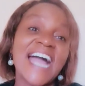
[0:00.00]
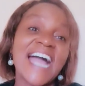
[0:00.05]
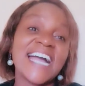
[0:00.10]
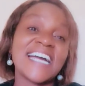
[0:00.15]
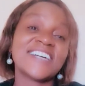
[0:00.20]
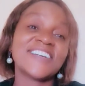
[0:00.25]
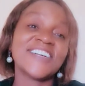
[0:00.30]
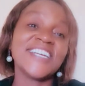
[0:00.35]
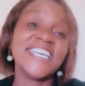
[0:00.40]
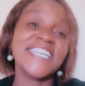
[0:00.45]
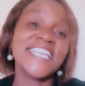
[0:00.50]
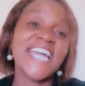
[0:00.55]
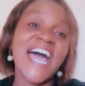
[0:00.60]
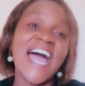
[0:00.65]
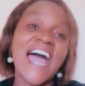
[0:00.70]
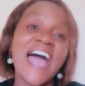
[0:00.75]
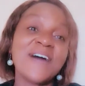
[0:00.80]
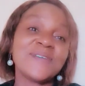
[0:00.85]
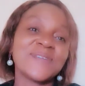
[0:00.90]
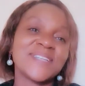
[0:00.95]
greener
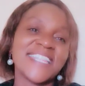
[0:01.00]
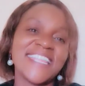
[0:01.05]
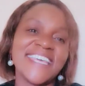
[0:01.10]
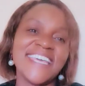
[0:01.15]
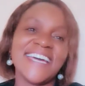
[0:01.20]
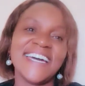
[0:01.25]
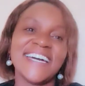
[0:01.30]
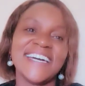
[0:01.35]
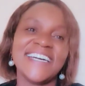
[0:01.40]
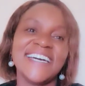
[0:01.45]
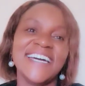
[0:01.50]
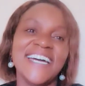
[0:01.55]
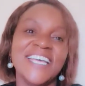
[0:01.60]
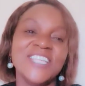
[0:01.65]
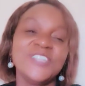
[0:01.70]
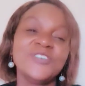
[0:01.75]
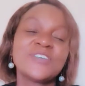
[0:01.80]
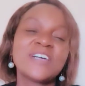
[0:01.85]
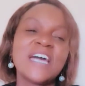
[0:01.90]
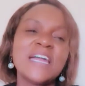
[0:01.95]
out there.
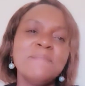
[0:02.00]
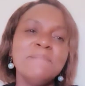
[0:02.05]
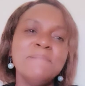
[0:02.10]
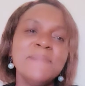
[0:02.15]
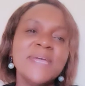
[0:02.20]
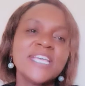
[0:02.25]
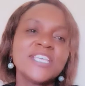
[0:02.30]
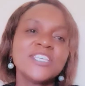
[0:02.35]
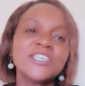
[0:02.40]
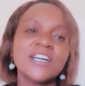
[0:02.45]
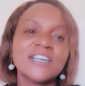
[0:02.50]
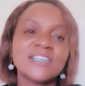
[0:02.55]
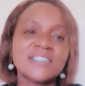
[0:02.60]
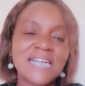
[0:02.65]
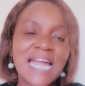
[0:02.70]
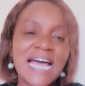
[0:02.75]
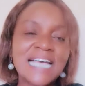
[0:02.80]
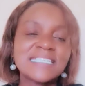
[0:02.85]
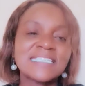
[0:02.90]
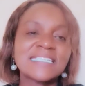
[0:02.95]
You can make your
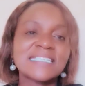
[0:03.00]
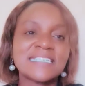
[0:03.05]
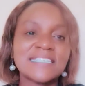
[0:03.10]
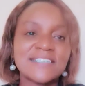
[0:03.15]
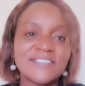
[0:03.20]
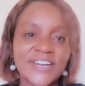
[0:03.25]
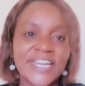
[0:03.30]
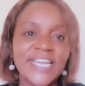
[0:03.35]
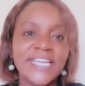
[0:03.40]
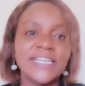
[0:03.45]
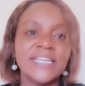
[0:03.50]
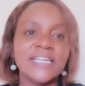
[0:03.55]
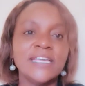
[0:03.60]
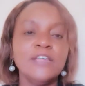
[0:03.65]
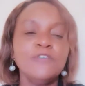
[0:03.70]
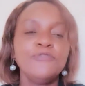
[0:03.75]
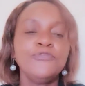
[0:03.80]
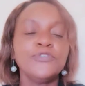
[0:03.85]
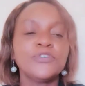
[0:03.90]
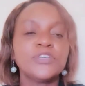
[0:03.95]
grass green
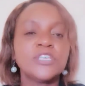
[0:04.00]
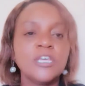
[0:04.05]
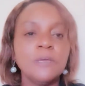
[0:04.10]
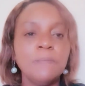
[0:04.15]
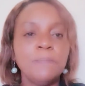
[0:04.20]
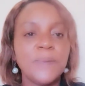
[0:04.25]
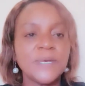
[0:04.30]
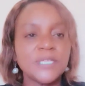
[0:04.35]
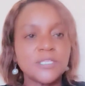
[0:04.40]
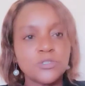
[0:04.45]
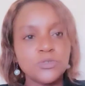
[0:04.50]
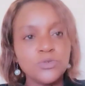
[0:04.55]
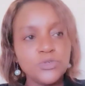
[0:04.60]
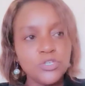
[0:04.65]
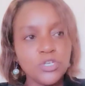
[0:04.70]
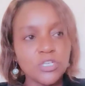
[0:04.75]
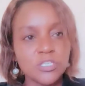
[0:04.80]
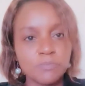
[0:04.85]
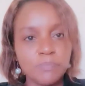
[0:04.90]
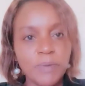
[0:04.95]
if you keep pursuing
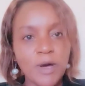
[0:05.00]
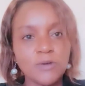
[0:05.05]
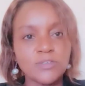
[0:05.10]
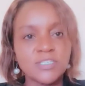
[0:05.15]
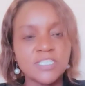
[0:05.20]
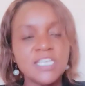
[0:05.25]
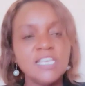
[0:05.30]
your spouse,